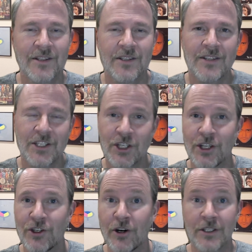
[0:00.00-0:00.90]
the session
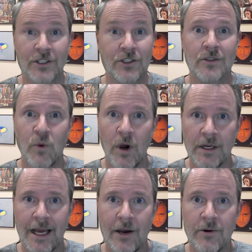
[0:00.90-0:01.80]
guitarist just
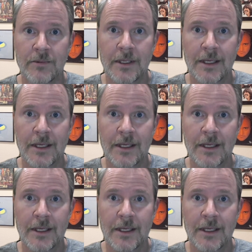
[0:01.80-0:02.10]
walked out.